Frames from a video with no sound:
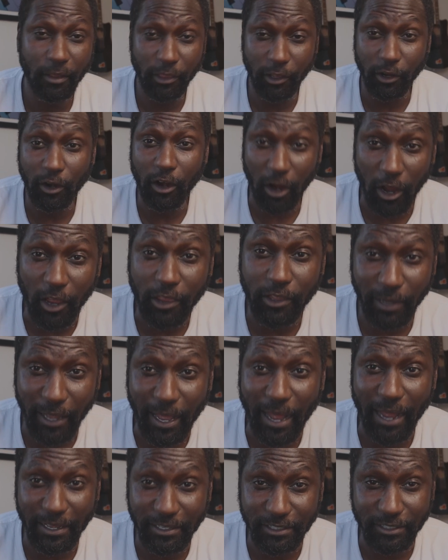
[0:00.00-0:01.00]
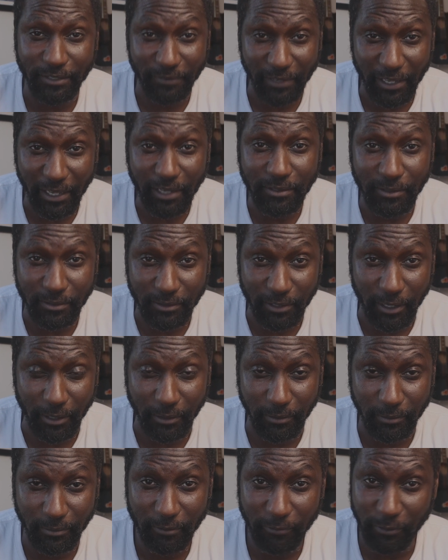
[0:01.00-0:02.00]
There are other kinds of
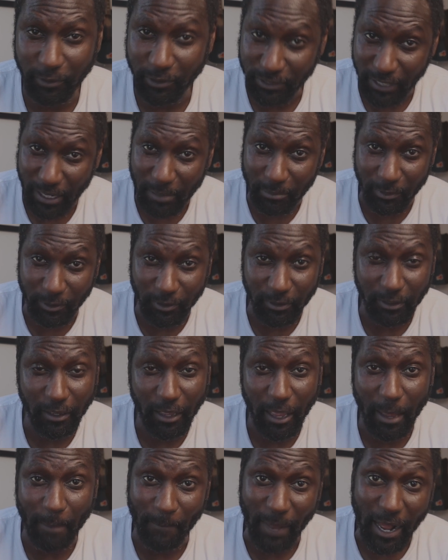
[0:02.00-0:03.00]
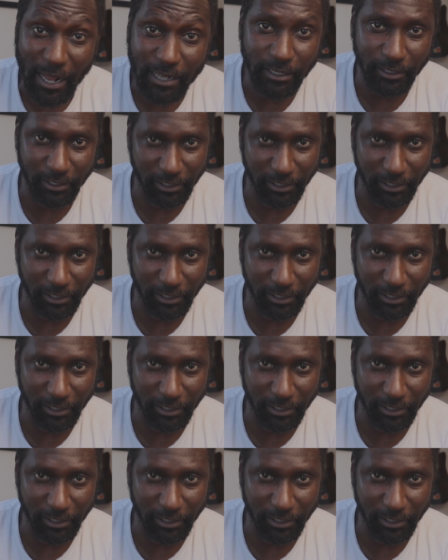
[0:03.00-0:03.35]
kisoten. For example, a manga